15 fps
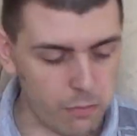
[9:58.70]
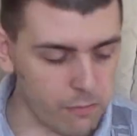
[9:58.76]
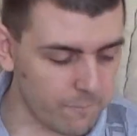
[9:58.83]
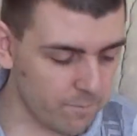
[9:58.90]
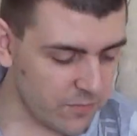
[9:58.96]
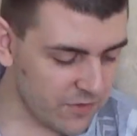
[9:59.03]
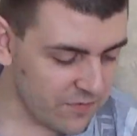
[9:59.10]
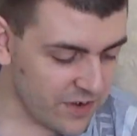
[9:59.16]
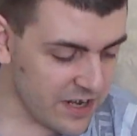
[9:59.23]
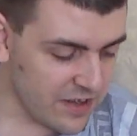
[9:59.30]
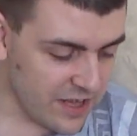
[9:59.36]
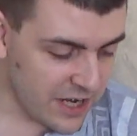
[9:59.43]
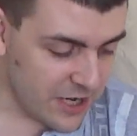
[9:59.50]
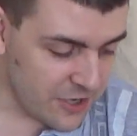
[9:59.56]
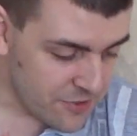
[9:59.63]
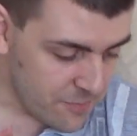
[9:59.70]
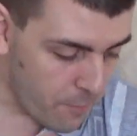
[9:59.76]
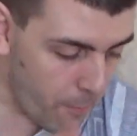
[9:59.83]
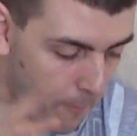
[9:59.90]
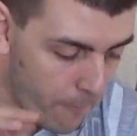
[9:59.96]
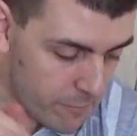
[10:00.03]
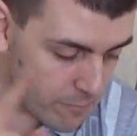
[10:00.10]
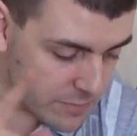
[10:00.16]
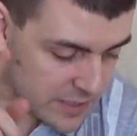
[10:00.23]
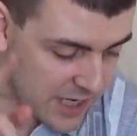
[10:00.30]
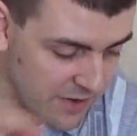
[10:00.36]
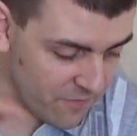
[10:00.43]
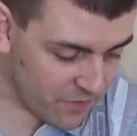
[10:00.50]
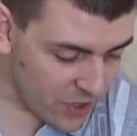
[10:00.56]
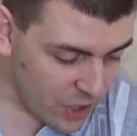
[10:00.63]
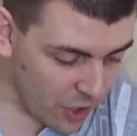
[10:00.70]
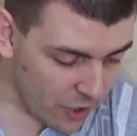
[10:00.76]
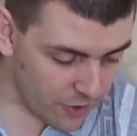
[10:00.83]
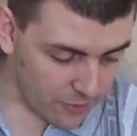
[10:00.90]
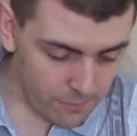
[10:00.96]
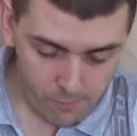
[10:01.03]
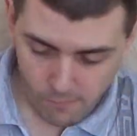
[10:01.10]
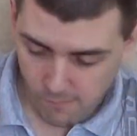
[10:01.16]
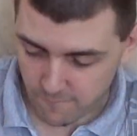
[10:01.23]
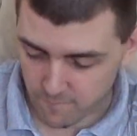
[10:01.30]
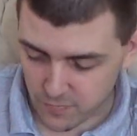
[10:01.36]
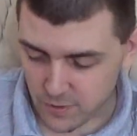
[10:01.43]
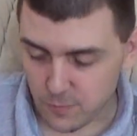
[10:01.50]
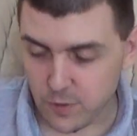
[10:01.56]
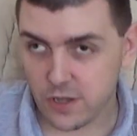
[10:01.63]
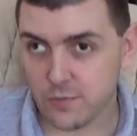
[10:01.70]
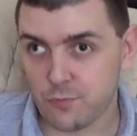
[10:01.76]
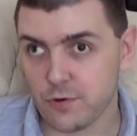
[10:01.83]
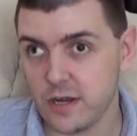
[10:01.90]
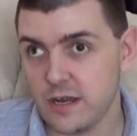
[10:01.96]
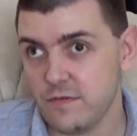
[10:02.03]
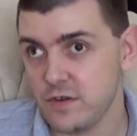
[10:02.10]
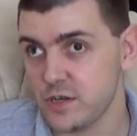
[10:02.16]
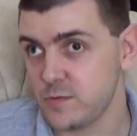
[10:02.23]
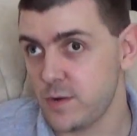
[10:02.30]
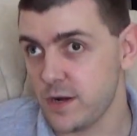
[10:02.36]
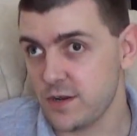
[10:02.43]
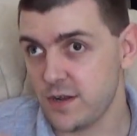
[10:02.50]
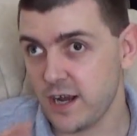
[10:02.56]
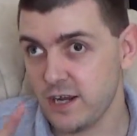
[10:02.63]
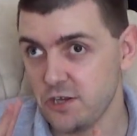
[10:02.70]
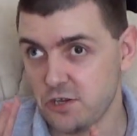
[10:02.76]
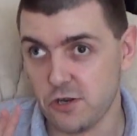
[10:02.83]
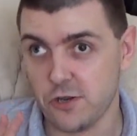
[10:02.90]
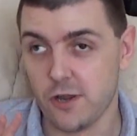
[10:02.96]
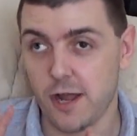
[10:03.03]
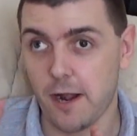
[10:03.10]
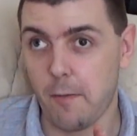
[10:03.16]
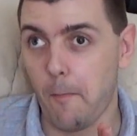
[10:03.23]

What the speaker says: And the funny thing is, I've forgotten what the previous one tasted like.